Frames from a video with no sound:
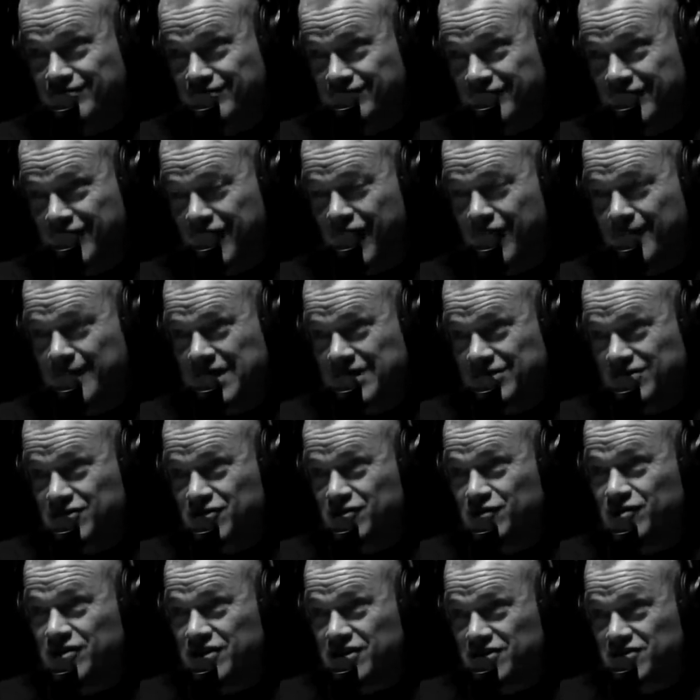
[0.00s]
comment
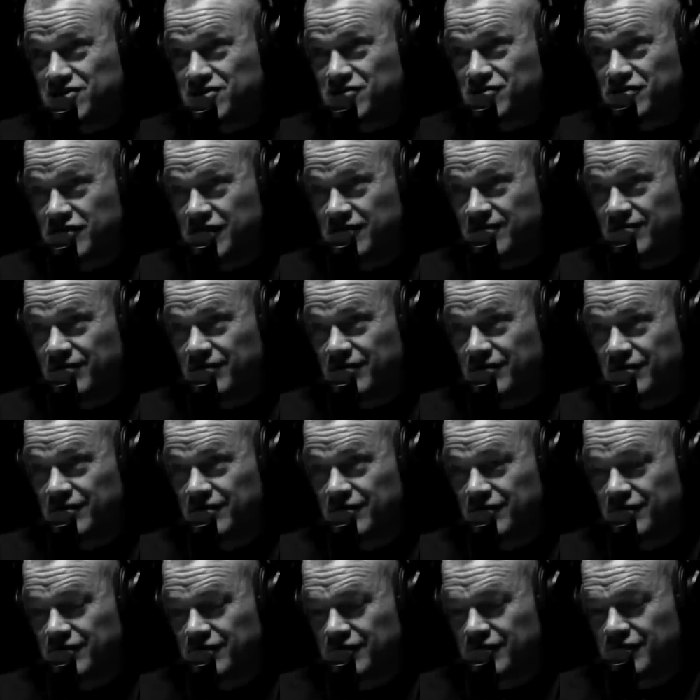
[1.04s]
to the extreme
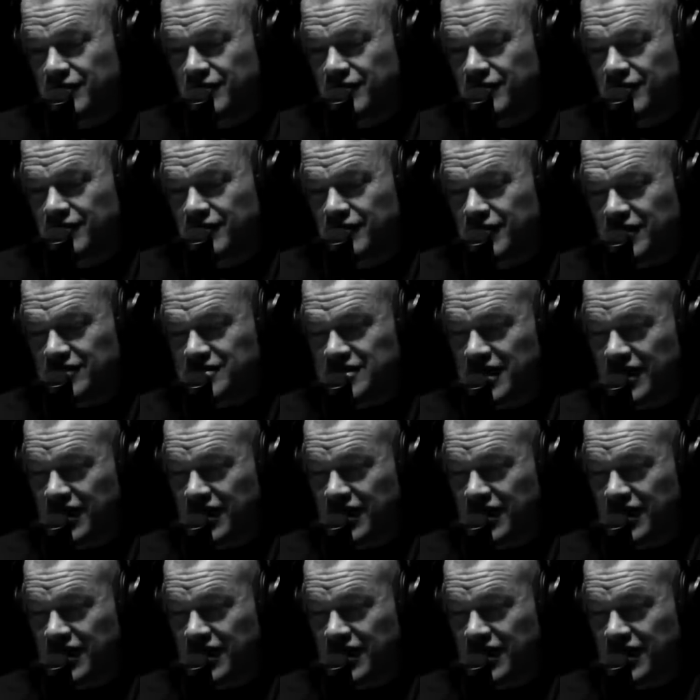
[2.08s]
because mm-hmm.